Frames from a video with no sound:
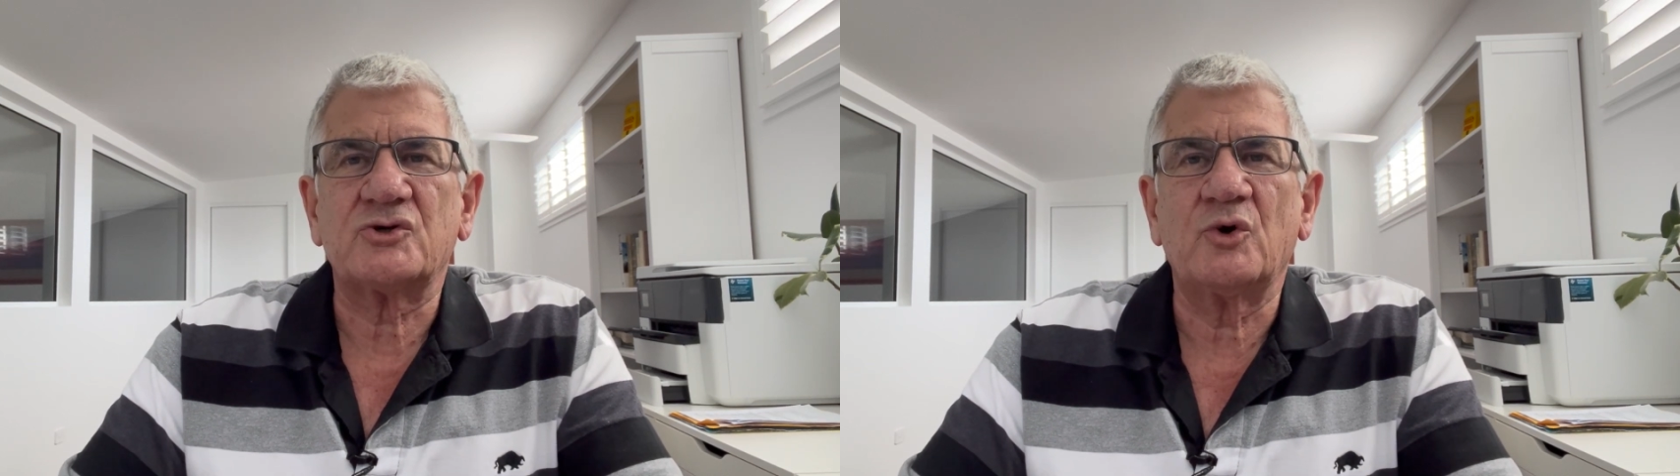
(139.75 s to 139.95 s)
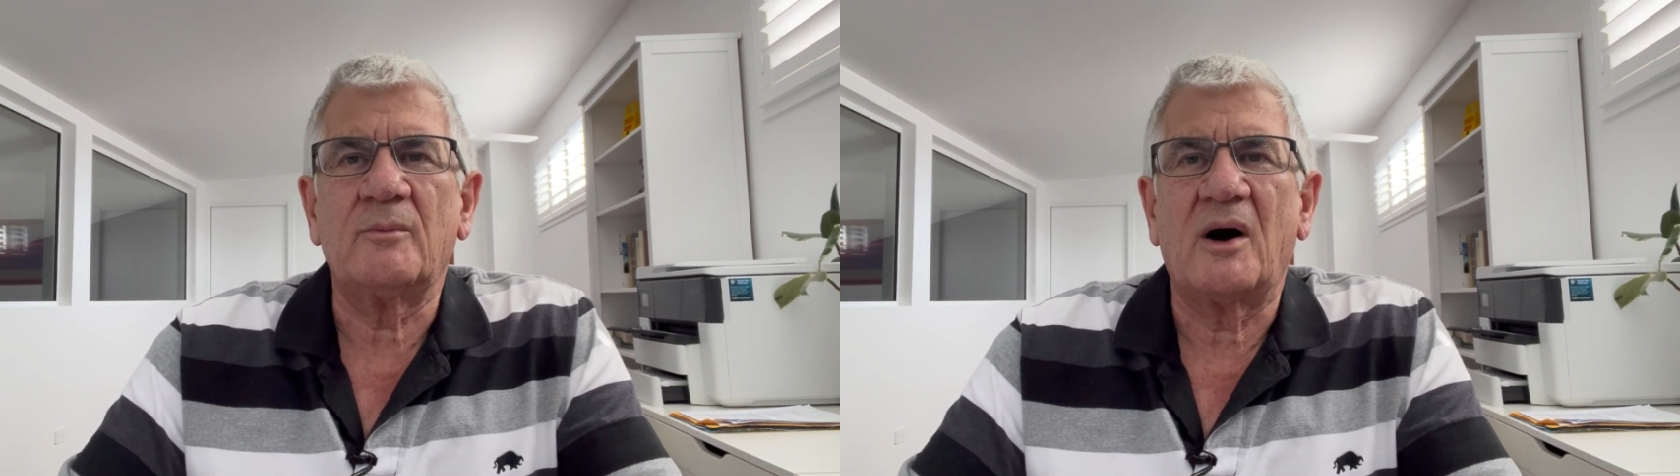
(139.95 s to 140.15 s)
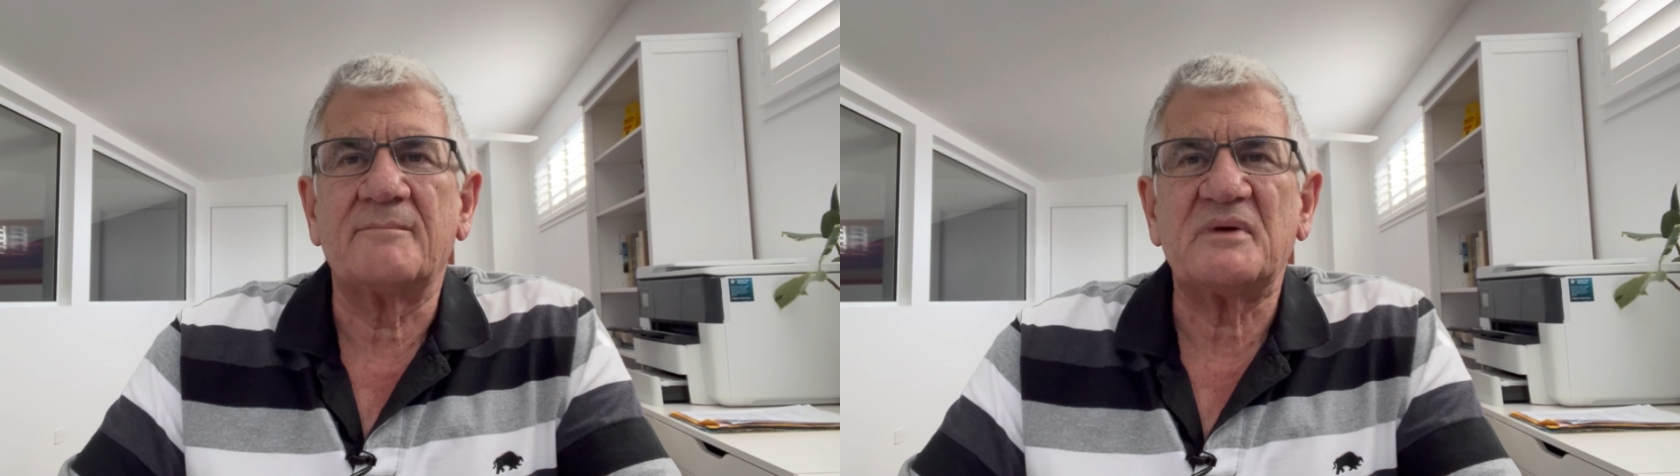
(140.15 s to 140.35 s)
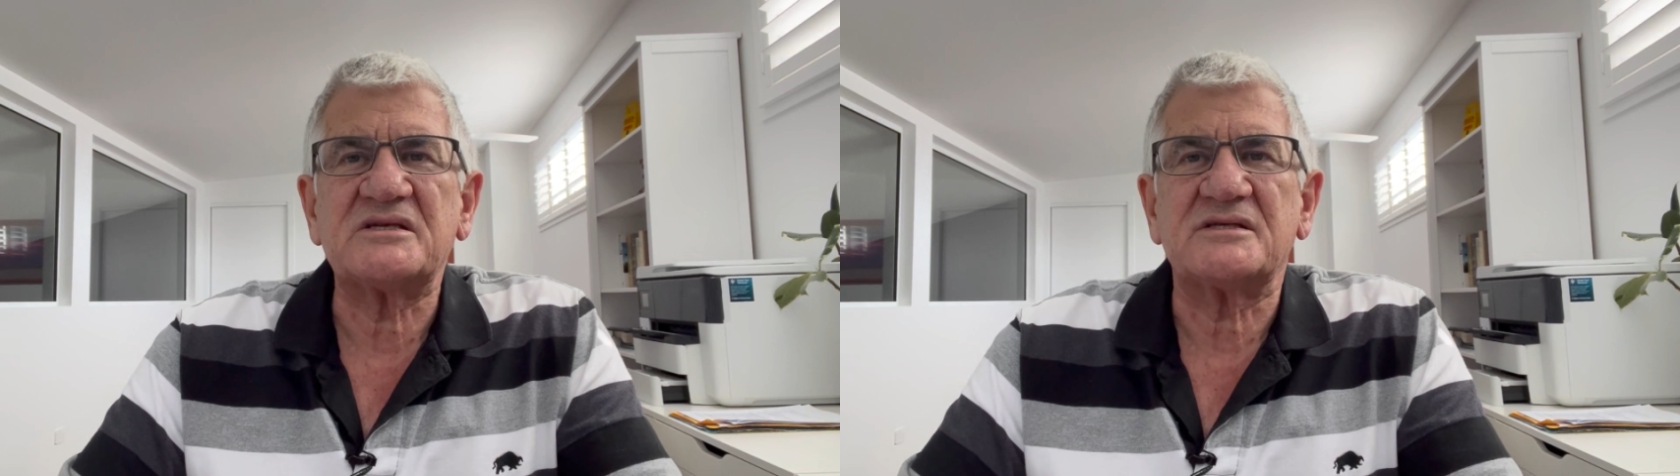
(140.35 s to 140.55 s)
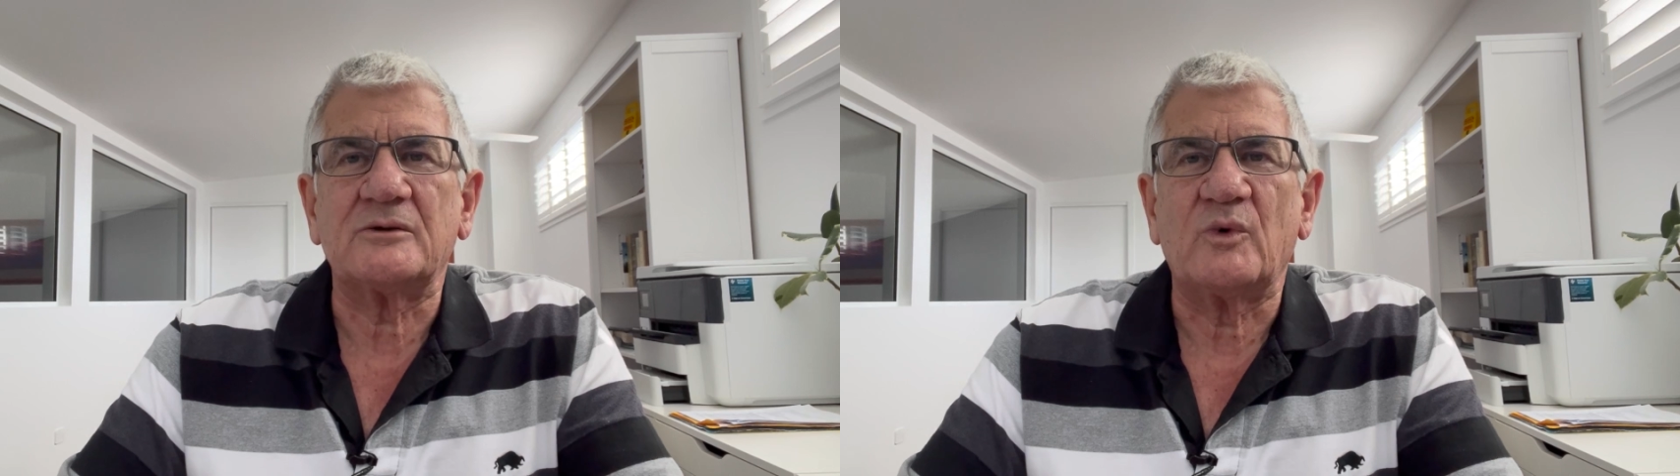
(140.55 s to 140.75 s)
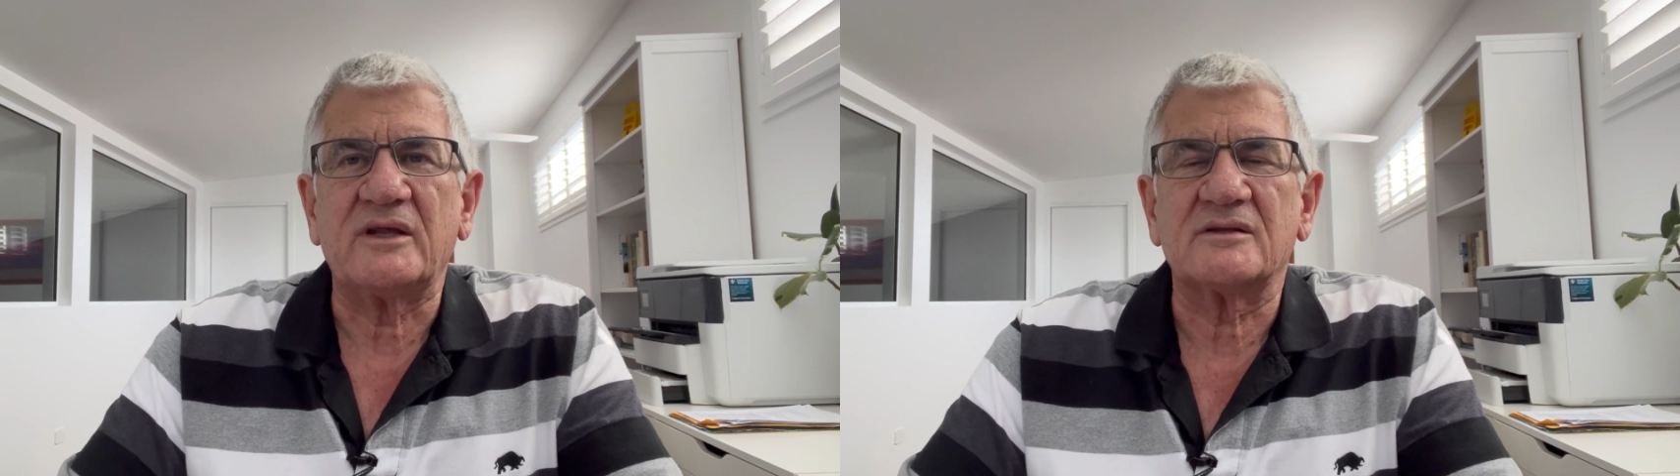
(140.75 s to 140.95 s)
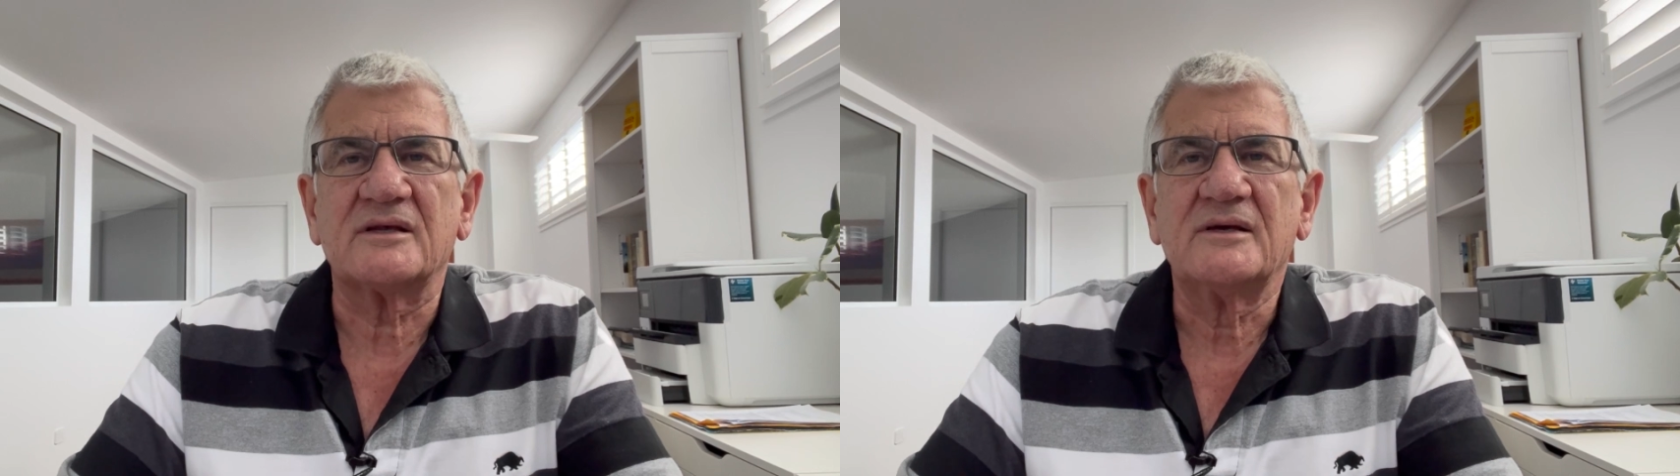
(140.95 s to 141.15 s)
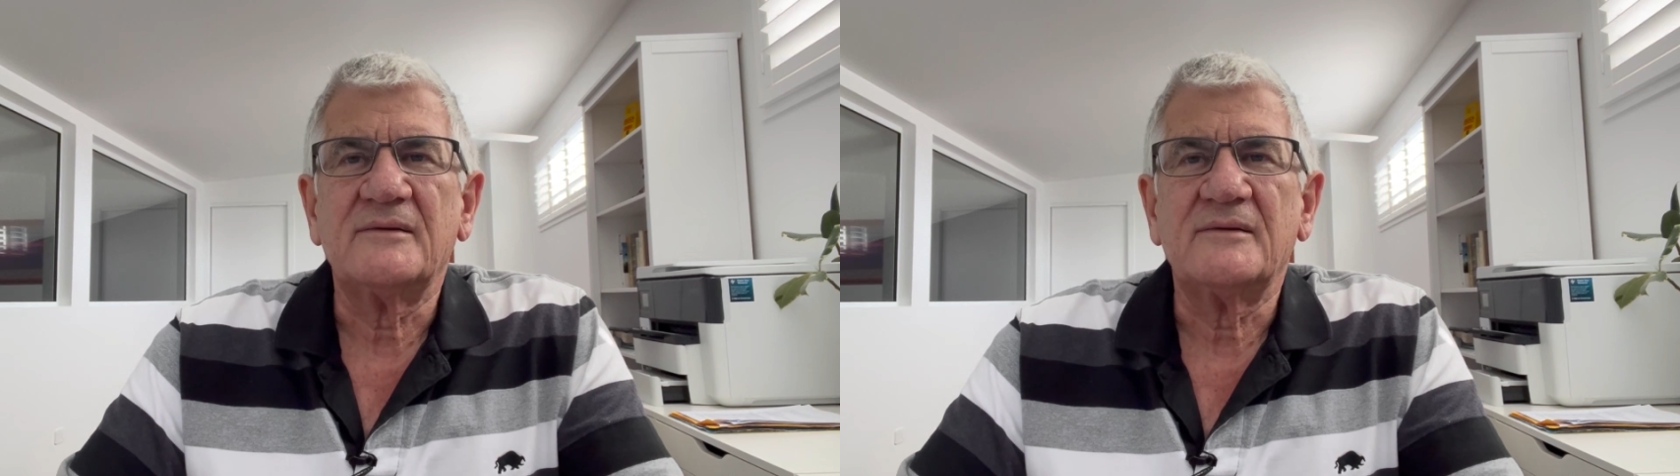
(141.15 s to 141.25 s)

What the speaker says: who am I mixing with?